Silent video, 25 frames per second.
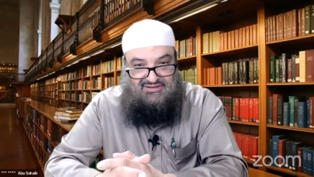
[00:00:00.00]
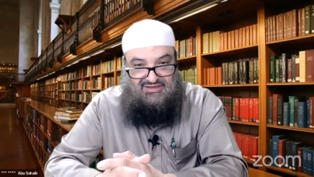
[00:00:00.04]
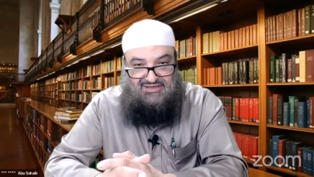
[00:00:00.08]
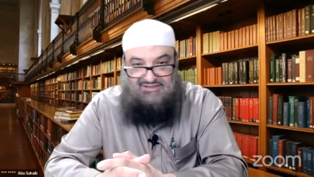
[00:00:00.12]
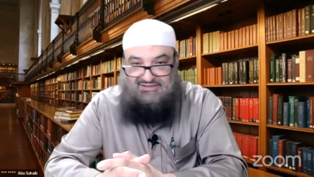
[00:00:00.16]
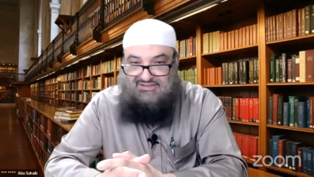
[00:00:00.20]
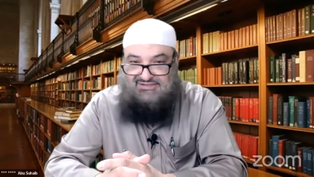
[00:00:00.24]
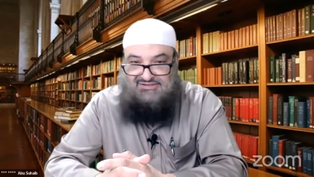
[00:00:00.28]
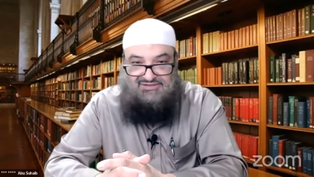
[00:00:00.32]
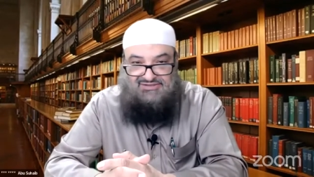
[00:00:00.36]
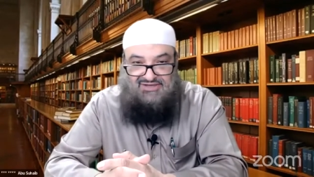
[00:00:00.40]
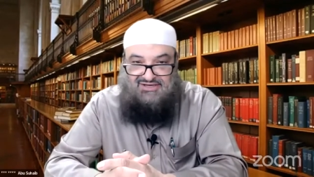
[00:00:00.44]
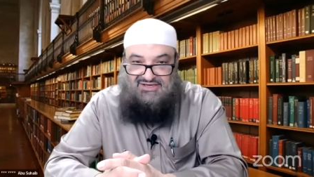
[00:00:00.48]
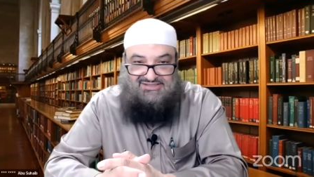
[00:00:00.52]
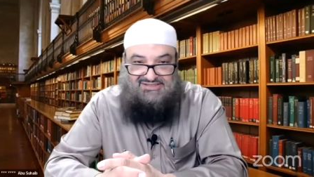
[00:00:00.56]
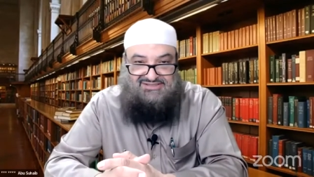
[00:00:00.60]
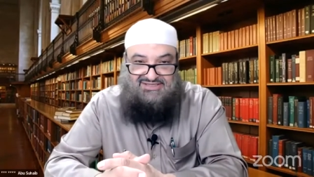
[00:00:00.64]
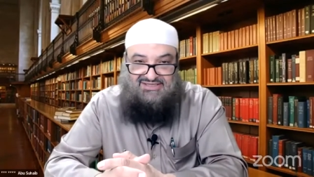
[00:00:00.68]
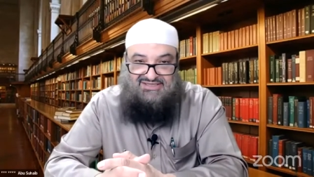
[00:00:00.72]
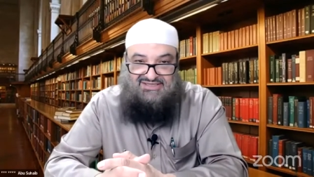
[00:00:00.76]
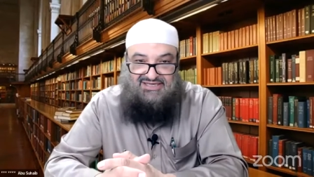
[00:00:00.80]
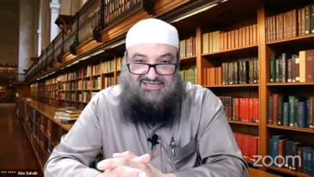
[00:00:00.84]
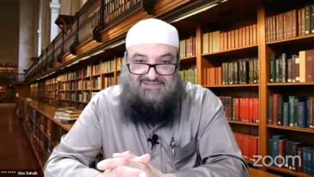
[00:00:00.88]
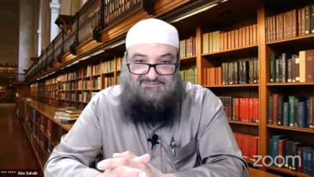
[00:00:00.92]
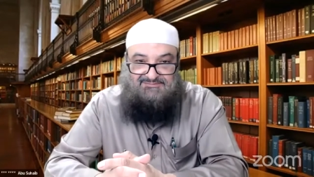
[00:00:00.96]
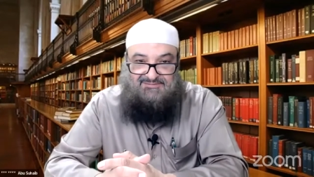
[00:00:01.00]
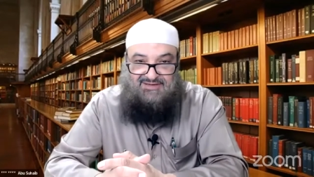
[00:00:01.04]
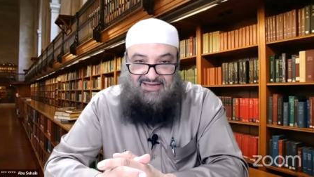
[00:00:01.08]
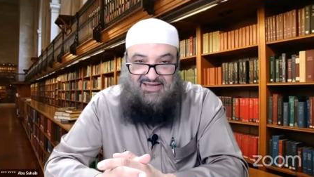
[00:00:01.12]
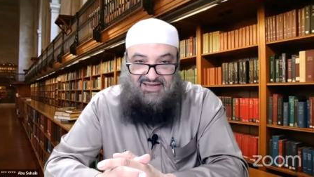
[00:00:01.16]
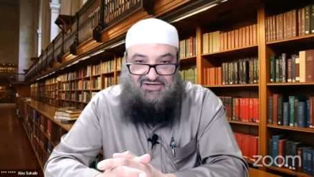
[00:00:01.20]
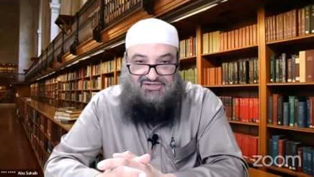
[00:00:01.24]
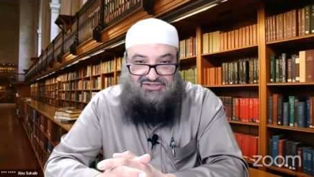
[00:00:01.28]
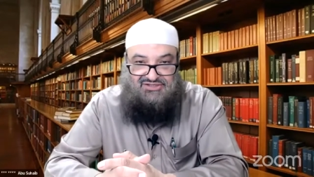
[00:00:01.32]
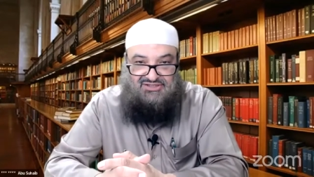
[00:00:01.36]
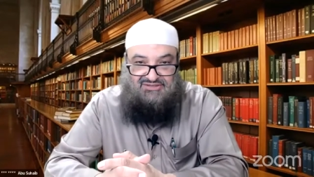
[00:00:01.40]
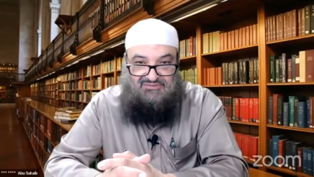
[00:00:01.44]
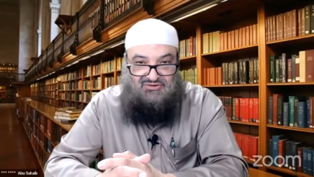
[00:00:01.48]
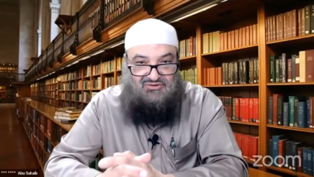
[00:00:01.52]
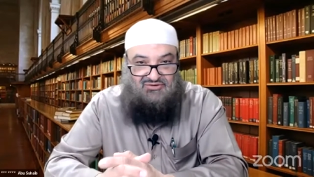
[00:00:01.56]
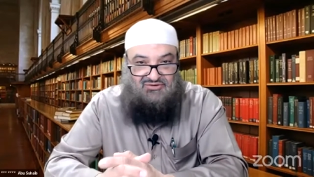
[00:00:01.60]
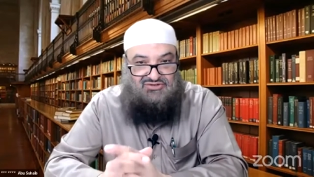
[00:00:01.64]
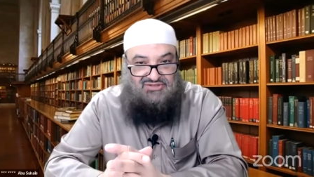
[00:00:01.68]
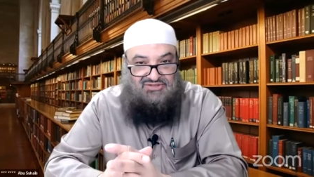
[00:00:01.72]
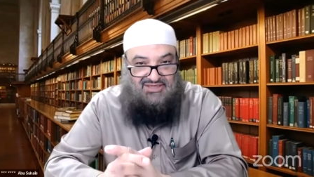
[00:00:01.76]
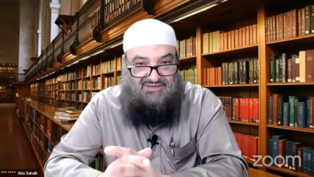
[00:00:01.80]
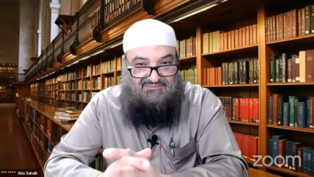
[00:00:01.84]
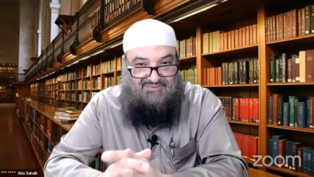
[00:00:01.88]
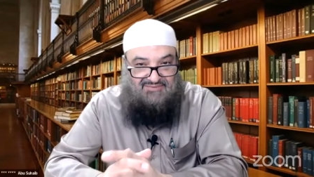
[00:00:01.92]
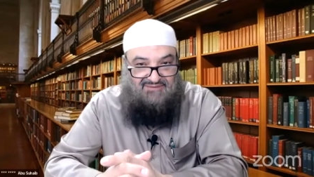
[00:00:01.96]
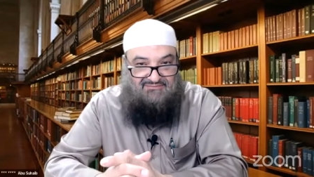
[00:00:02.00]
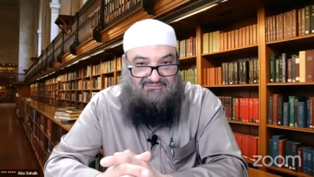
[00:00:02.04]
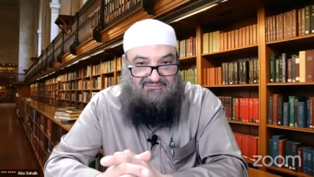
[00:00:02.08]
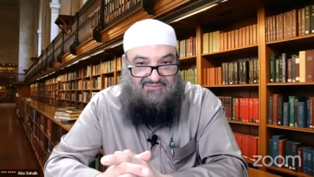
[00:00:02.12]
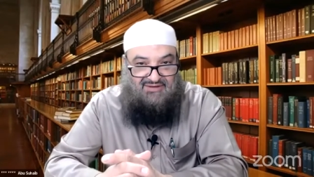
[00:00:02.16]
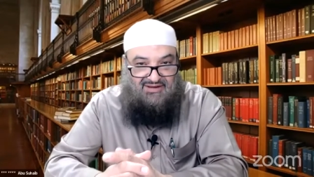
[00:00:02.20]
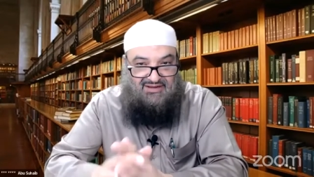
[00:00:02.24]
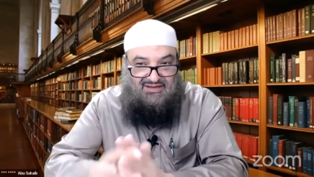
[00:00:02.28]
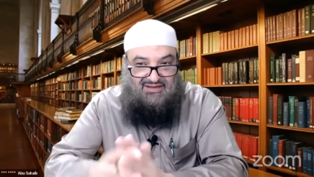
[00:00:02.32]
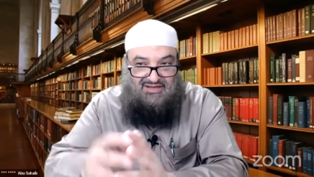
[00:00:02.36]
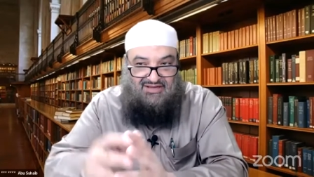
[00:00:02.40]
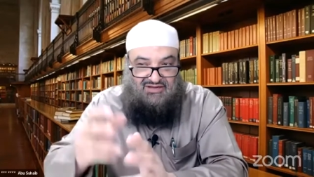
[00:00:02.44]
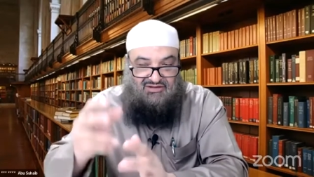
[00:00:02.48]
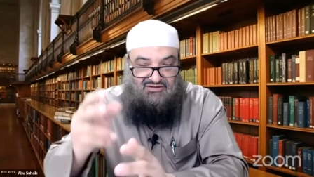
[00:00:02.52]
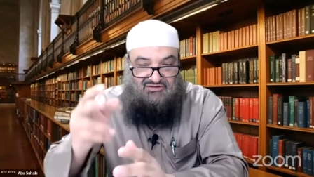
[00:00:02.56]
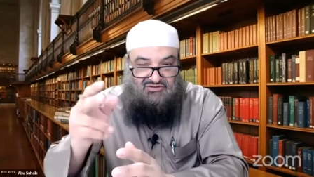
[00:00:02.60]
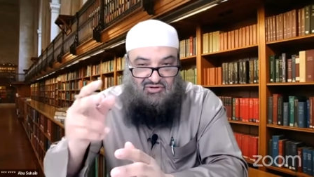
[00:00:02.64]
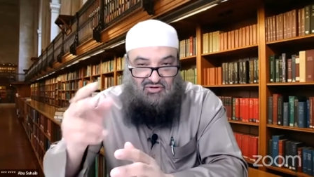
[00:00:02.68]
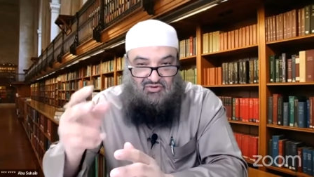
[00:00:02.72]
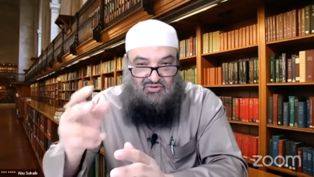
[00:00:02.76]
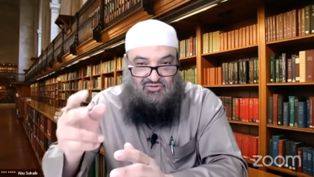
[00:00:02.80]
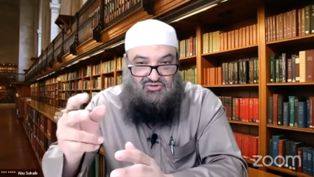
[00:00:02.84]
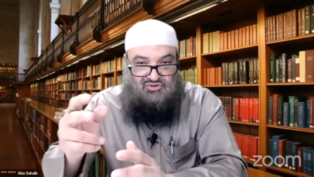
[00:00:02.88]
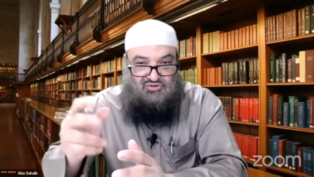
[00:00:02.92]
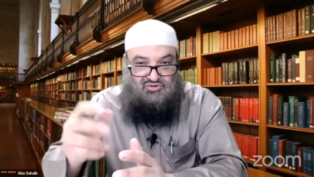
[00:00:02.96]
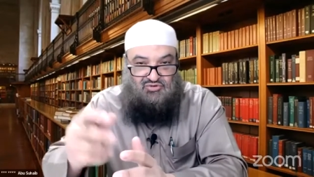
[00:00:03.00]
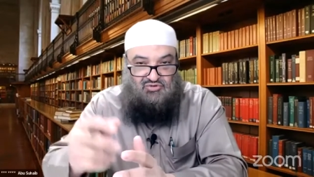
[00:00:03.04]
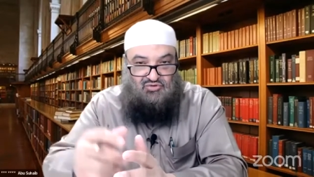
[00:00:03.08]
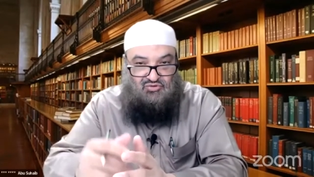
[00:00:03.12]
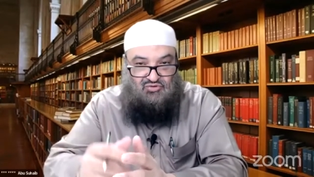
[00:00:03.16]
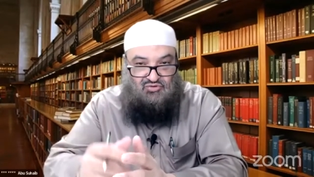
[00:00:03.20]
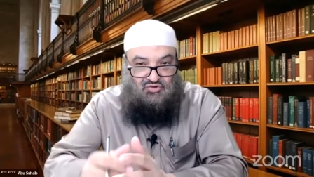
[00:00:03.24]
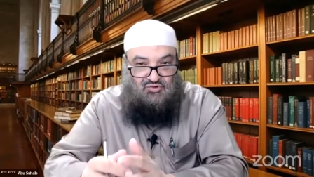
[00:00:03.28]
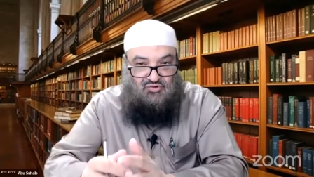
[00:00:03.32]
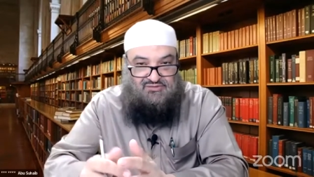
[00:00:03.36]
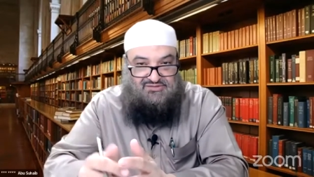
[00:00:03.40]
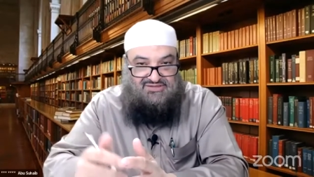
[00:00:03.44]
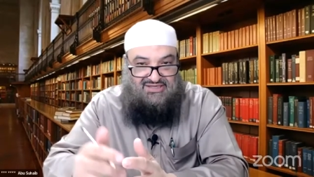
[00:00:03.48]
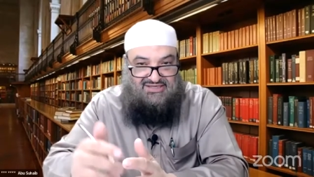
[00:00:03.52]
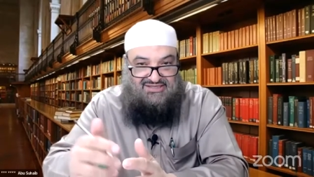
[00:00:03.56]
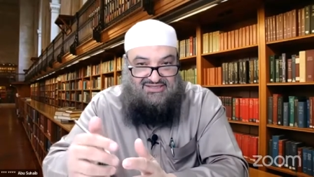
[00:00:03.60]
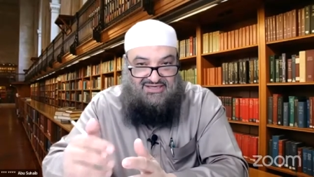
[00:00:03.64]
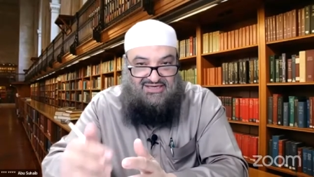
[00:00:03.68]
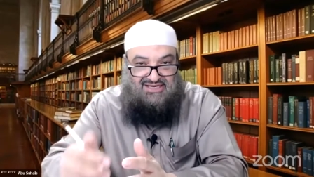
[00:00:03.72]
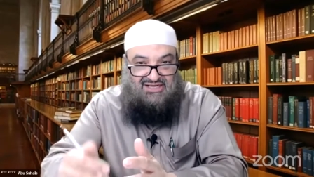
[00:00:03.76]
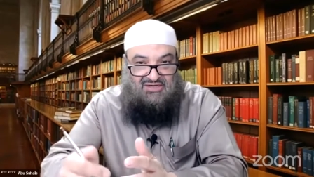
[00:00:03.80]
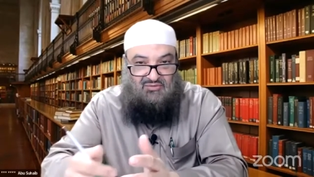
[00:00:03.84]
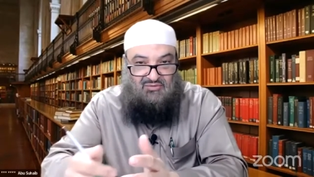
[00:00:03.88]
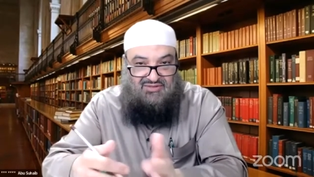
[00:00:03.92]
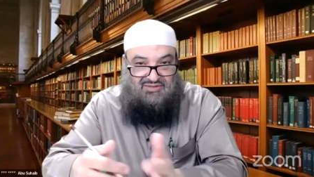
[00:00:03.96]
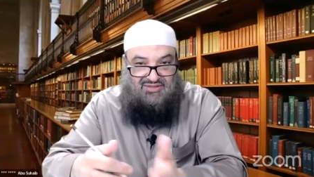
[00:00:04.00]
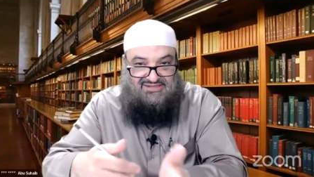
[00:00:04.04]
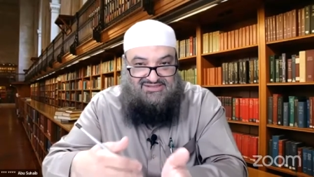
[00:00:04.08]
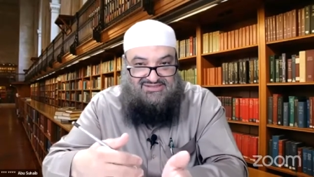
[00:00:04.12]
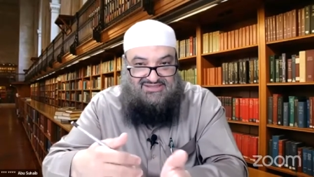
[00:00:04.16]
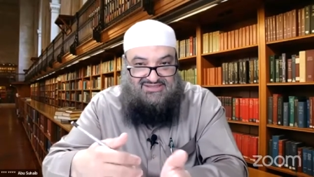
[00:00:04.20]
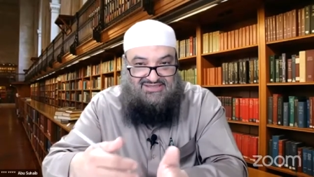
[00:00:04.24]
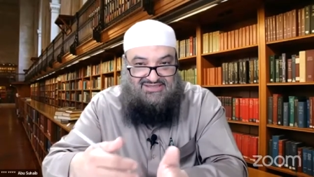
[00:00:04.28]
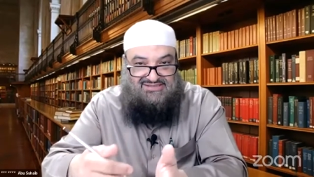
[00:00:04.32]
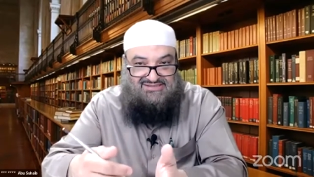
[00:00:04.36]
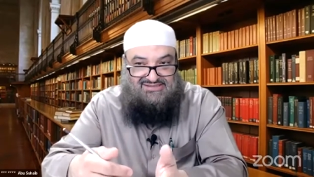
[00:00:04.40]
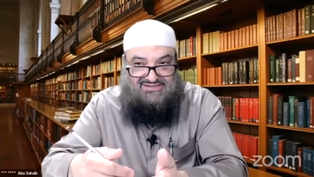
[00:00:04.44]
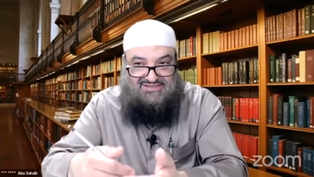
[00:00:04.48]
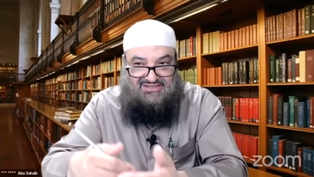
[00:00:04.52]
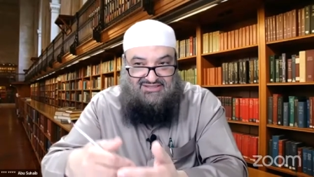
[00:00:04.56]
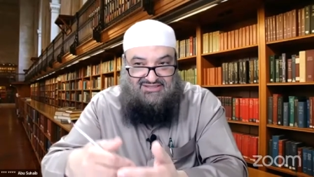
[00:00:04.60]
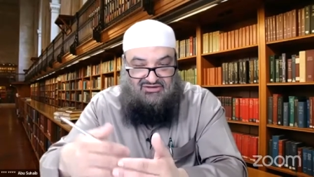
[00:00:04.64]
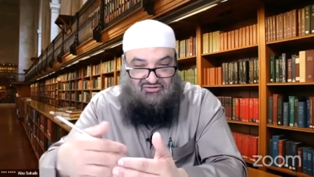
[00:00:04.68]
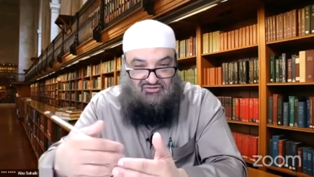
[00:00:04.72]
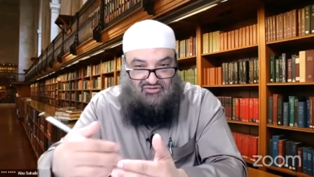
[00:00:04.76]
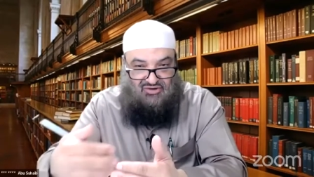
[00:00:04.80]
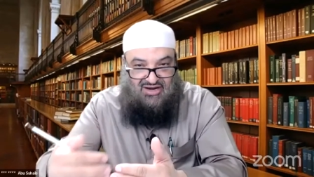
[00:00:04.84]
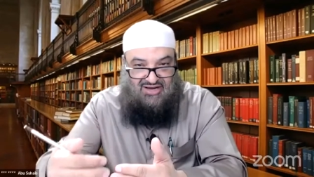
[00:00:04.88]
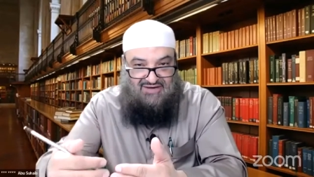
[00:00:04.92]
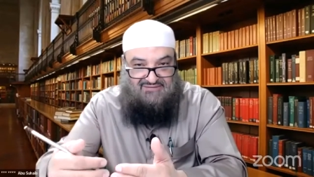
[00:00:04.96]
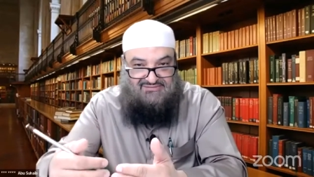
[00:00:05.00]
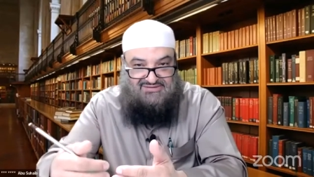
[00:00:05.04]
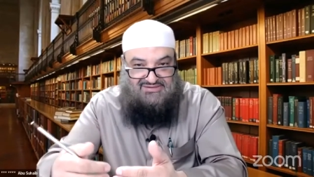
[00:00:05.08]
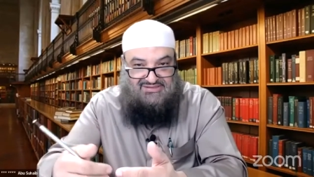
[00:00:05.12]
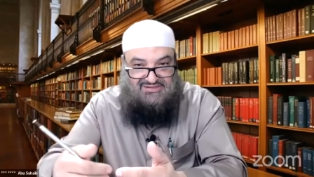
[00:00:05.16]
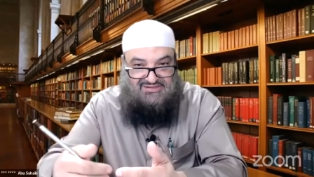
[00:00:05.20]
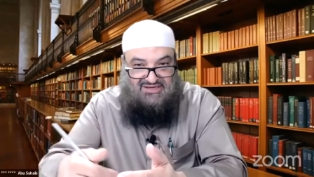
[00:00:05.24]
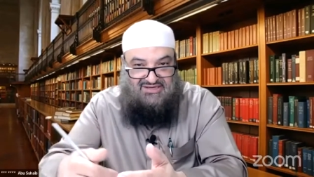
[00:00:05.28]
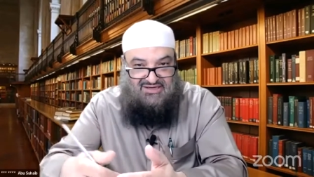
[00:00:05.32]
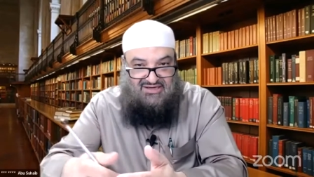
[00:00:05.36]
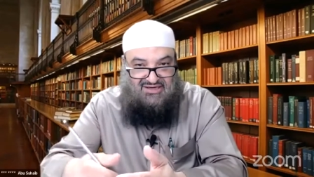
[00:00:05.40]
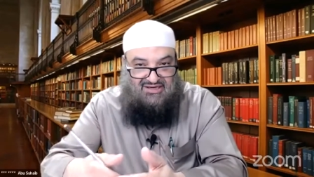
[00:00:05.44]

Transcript: it is not a sin expiation because remember those two groups they deal with the sins and the crimes